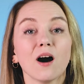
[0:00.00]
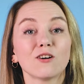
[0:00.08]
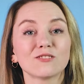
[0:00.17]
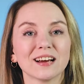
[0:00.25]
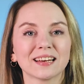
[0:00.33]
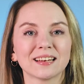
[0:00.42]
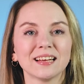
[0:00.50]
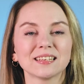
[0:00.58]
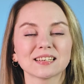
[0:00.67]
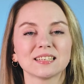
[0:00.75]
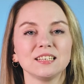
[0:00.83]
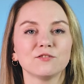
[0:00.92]
All right, let
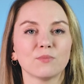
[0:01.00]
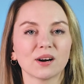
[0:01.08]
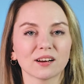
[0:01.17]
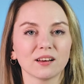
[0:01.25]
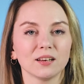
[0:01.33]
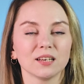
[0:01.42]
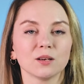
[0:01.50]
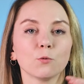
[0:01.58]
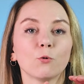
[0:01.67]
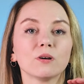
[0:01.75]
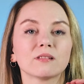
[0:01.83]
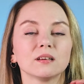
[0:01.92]
us leave marketing
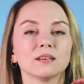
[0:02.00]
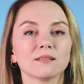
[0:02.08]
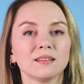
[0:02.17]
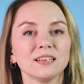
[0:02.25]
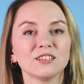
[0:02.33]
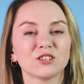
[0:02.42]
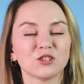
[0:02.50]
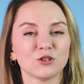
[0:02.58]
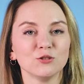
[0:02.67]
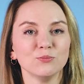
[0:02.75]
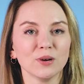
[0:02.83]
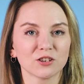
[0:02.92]
with these
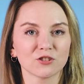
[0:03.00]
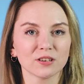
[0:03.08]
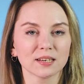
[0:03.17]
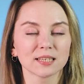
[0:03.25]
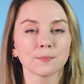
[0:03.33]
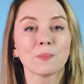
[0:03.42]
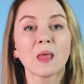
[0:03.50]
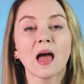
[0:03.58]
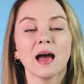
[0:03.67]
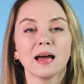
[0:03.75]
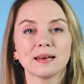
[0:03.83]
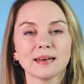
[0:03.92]
two metrics.
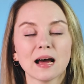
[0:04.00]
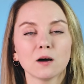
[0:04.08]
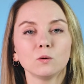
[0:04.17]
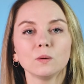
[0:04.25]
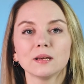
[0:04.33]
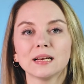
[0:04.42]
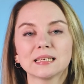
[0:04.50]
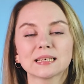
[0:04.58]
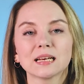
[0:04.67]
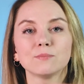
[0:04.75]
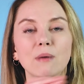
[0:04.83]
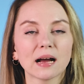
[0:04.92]
And now let's
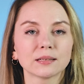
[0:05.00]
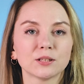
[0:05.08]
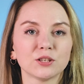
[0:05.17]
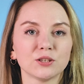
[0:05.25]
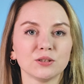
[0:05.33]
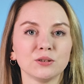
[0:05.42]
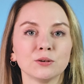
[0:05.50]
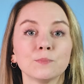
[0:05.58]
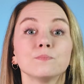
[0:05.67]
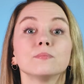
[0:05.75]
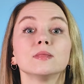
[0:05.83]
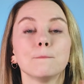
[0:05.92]
get back to
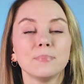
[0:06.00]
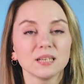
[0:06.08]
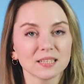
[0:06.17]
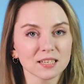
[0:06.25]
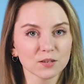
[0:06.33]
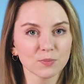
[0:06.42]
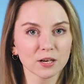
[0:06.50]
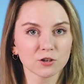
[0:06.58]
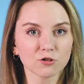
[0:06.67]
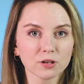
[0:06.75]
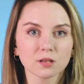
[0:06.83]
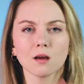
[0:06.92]
the business
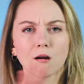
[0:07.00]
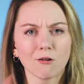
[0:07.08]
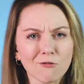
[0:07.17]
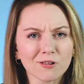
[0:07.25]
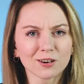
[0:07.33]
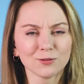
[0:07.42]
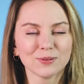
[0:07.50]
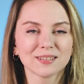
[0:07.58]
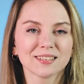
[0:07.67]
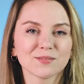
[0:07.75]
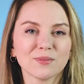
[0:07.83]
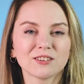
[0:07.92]
metrics, the overall
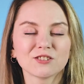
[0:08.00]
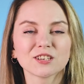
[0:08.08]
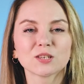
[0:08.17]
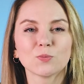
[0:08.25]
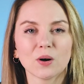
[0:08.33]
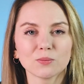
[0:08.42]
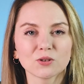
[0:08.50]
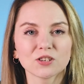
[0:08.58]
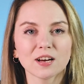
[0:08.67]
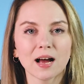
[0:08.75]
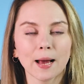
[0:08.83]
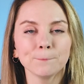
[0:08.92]
business metrics one more
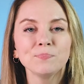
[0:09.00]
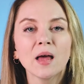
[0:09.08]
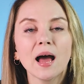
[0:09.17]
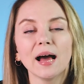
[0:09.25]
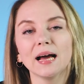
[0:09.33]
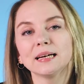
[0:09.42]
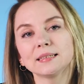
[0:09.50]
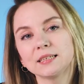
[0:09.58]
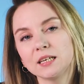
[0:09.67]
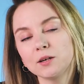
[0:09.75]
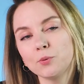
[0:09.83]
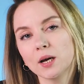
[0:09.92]
time. And
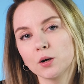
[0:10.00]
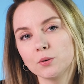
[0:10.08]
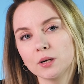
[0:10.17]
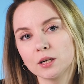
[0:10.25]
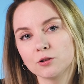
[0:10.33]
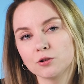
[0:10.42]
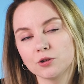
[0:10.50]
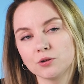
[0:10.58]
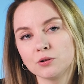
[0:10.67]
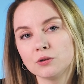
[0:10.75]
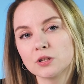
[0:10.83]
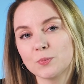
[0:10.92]
here we're going
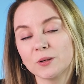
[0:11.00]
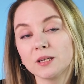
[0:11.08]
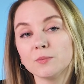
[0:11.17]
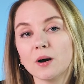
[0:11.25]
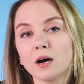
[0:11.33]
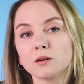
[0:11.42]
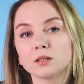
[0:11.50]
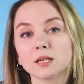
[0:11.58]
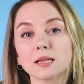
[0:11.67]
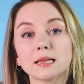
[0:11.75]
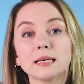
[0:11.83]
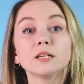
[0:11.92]
to speak about
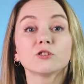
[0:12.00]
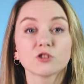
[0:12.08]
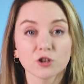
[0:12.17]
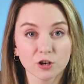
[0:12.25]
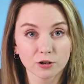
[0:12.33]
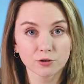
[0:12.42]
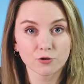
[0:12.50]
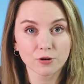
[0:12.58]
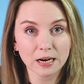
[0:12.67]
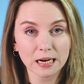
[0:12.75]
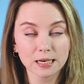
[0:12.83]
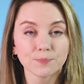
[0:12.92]
the churn
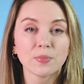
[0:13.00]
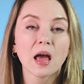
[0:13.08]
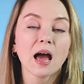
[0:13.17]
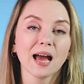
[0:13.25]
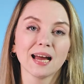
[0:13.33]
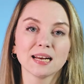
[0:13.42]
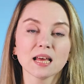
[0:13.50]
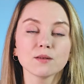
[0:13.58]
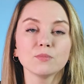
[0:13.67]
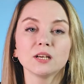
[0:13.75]
rate. Another